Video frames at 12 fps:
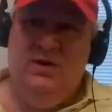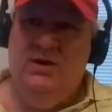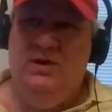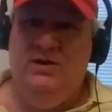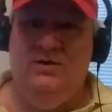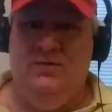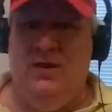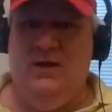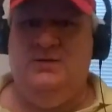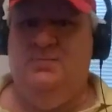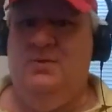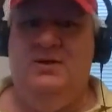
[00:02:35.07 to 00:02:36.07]

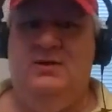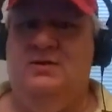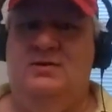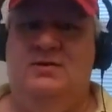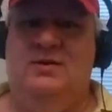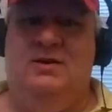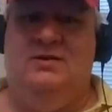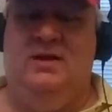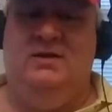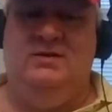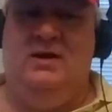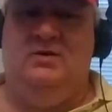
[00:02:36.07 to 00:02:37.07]

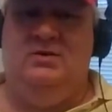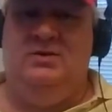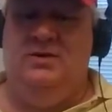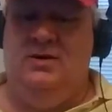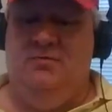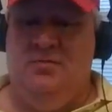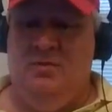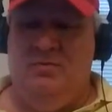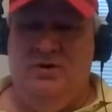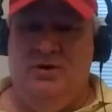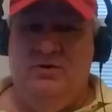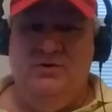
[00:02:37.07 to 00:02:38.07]
that's actually, I
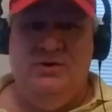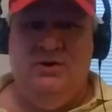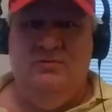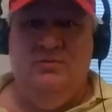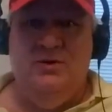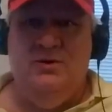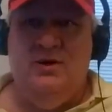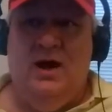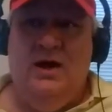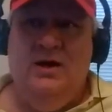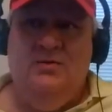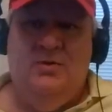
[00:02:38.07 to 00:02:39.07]
remember Houston when
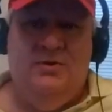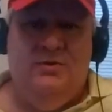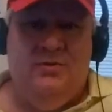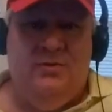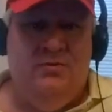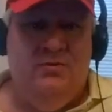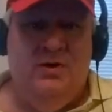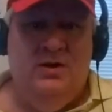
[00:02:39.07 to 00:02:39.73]
Ike went through,